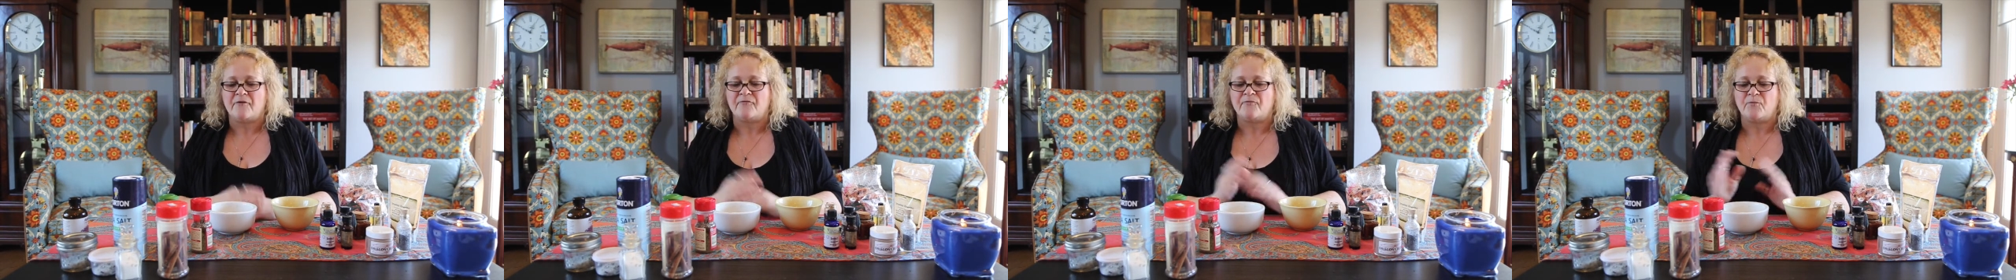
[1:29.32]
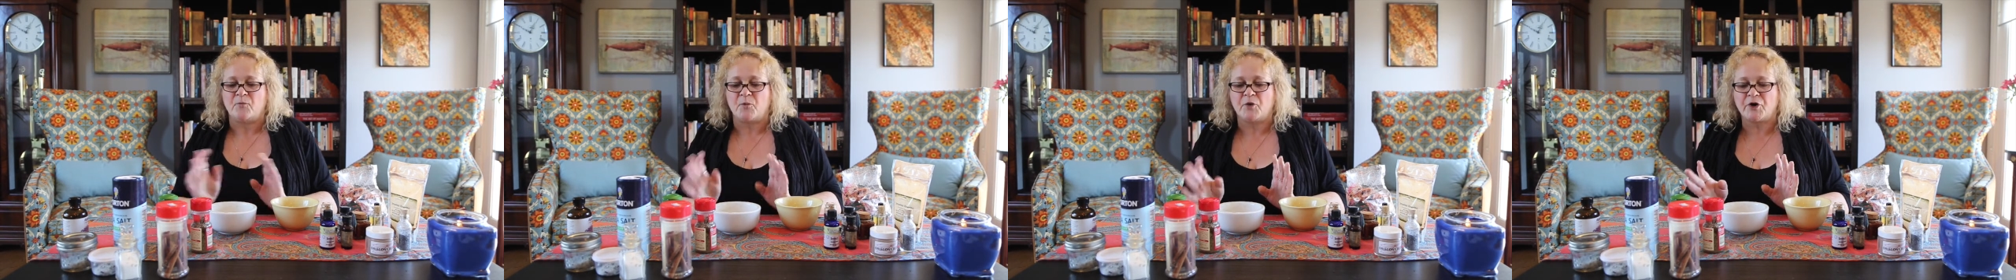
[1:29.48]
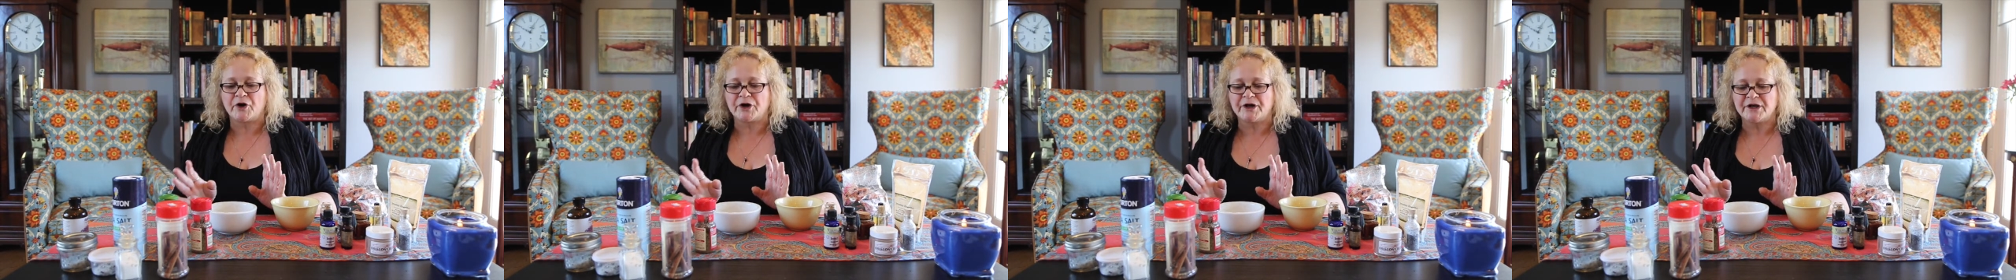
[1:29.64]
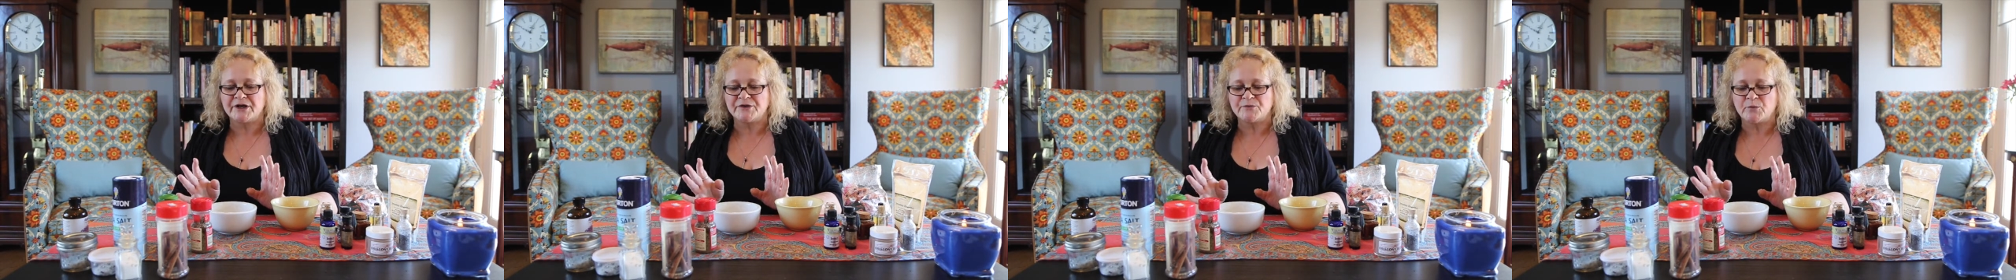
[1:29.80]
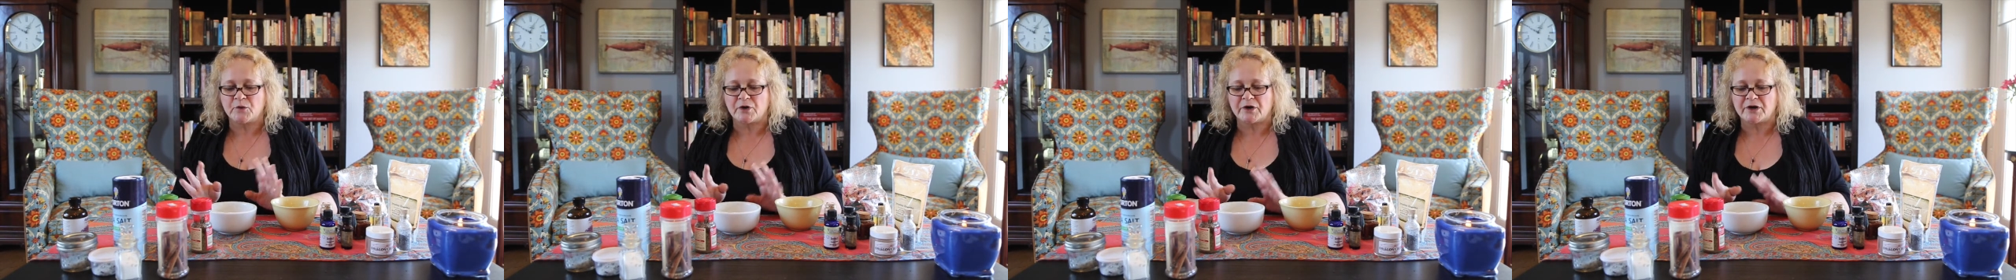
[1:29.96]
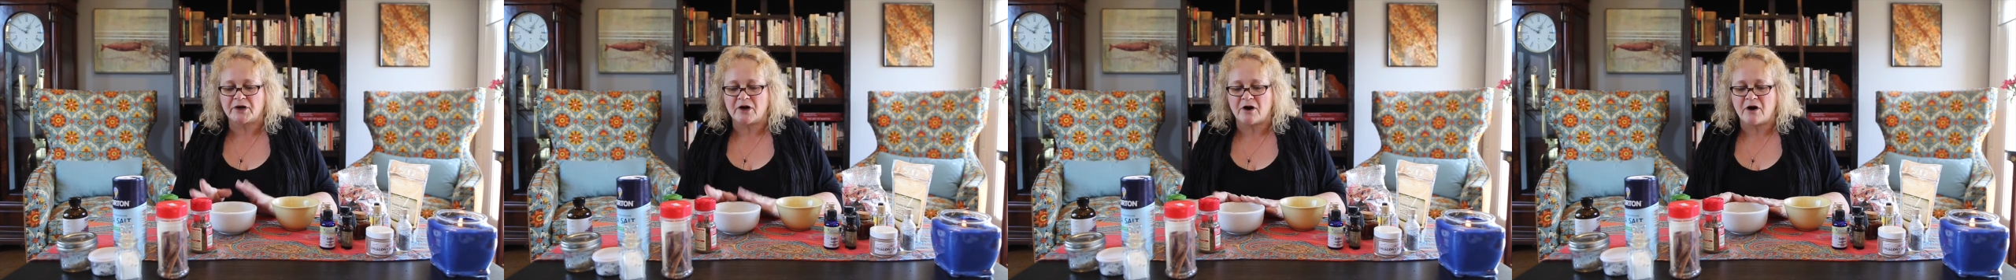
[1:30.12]
We're going to
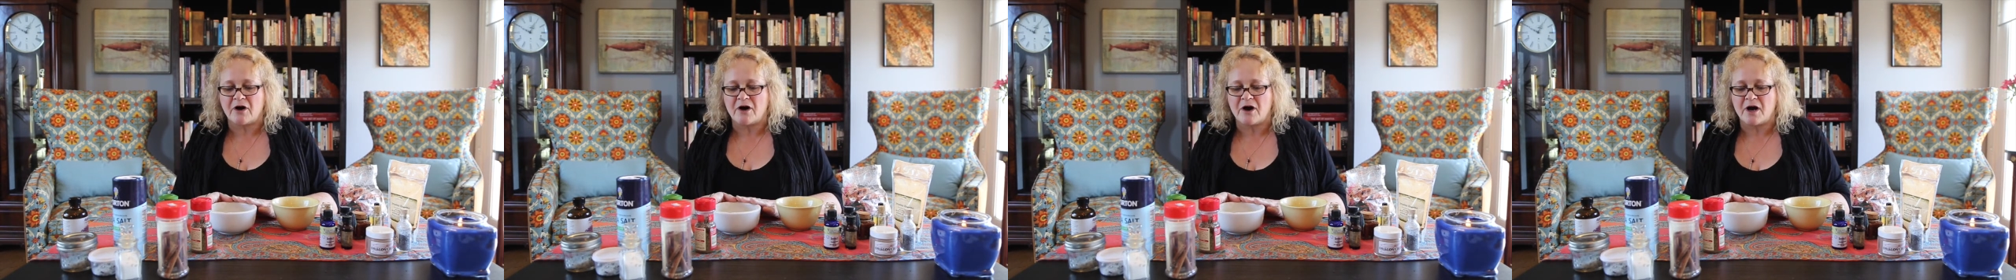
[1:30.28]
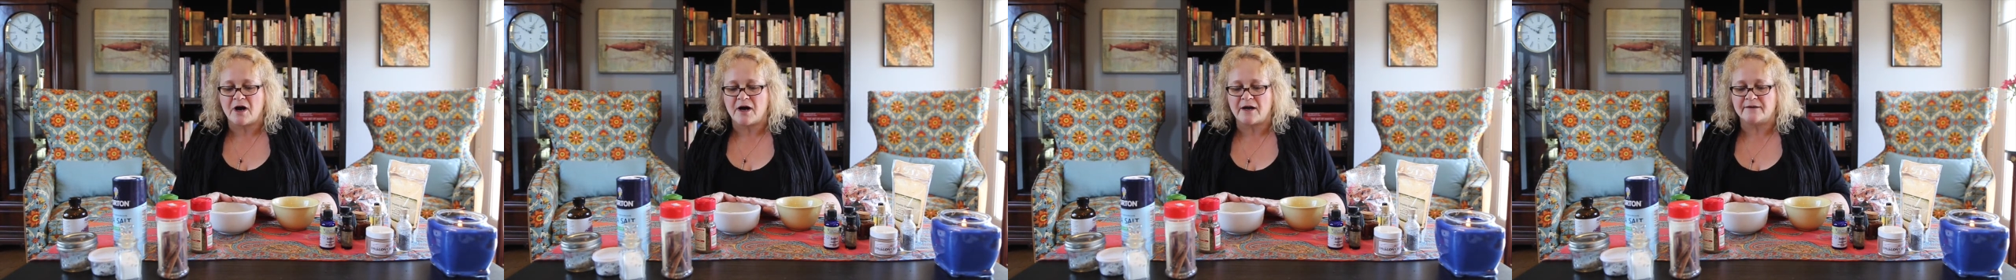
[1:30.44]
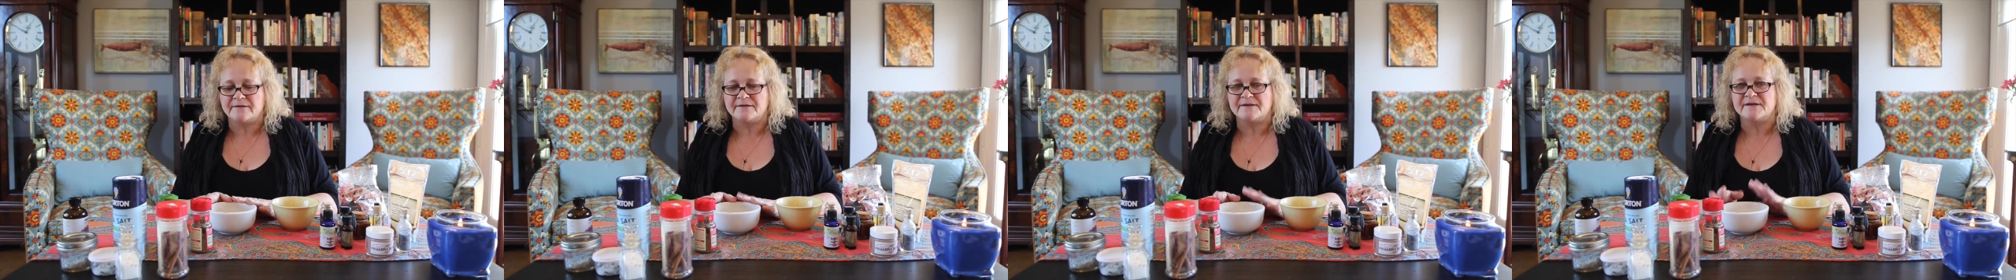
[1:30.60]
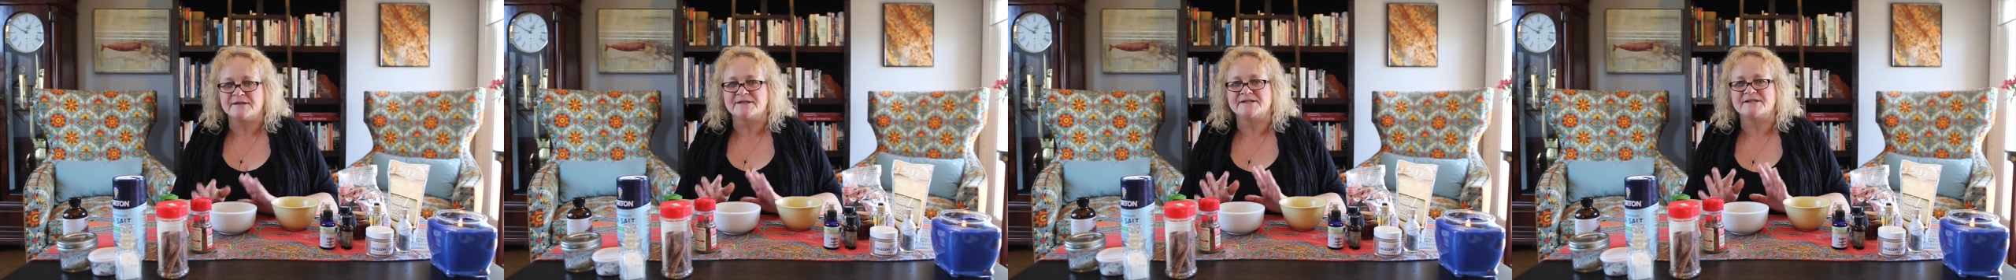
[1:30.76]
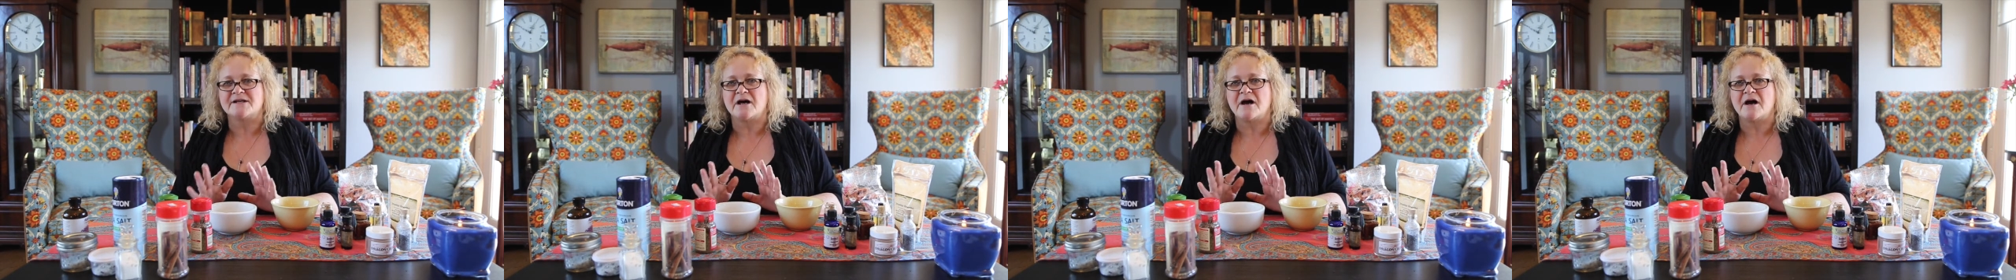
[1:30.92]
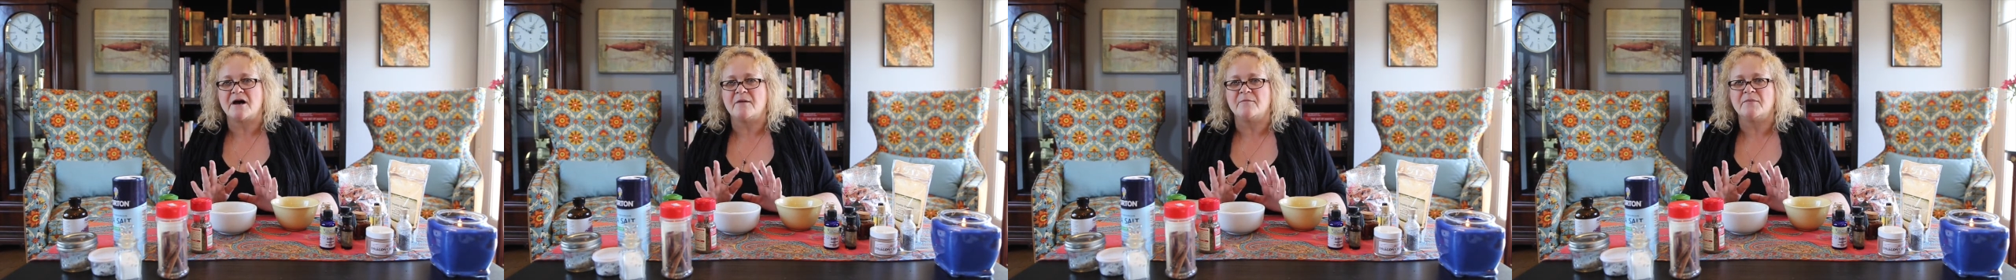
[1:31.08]
work on
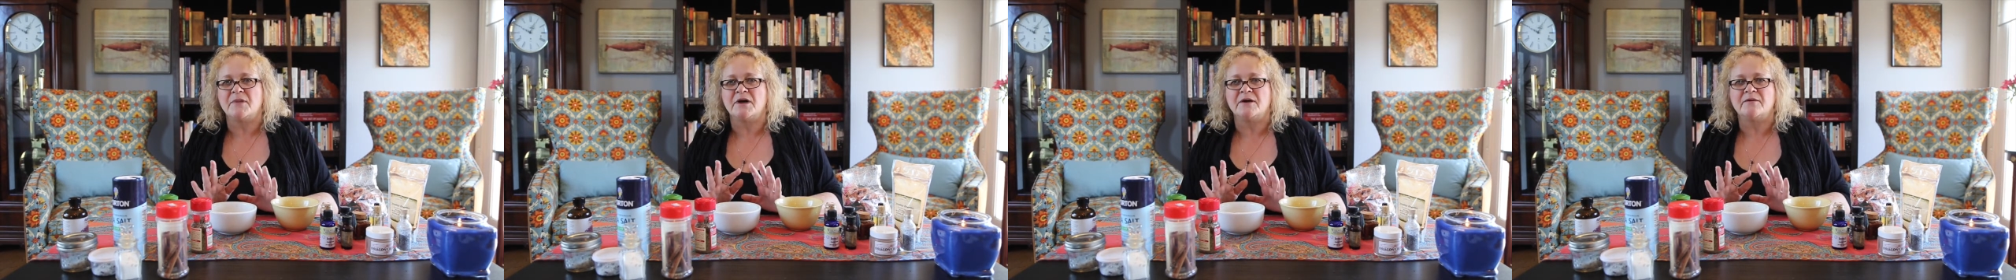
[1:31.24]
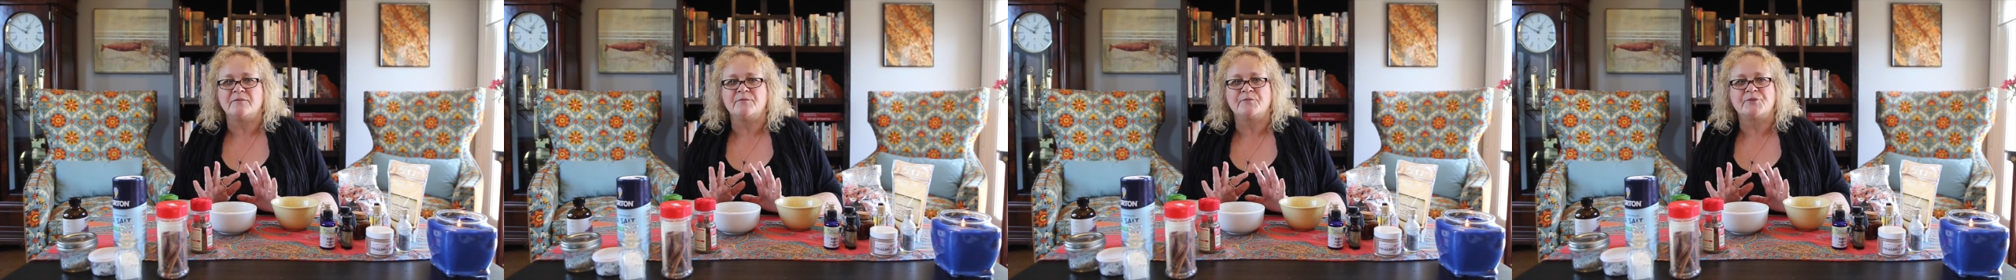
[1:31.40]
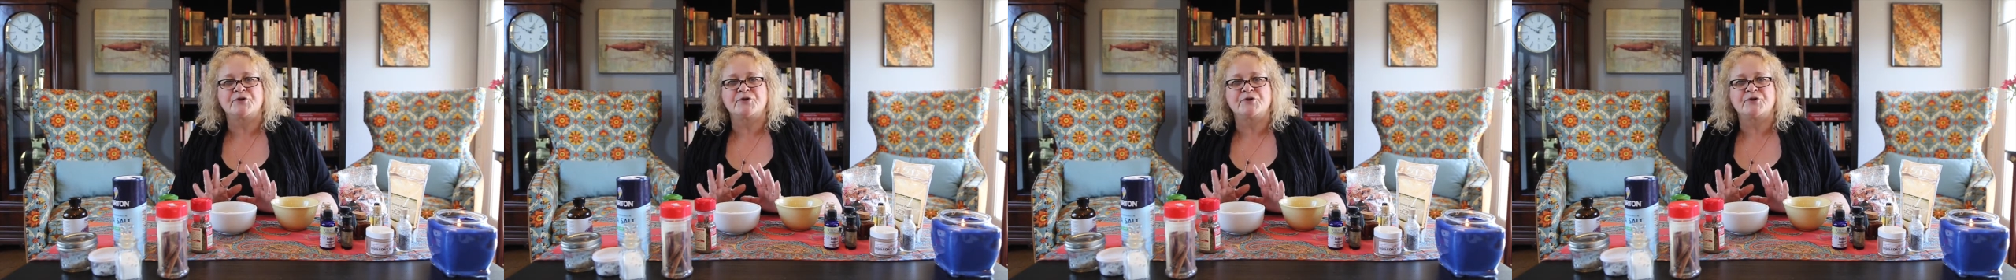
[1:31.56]
some